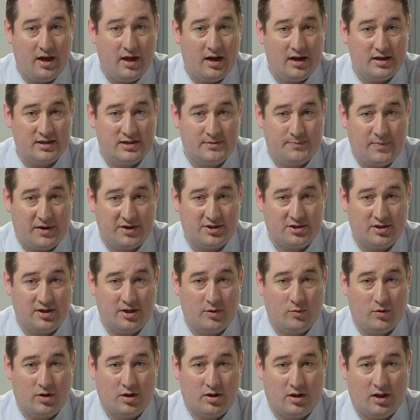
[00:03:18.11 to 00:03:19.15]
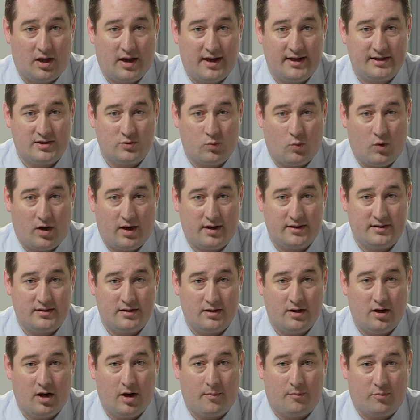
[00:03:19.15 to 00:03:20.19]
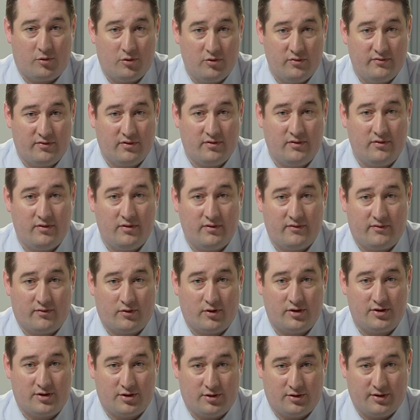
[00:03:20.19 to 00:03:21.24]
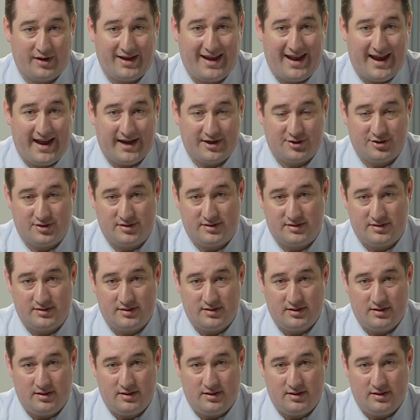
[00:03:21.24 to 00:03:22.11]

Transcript: especially where clients want approval for attorney actions.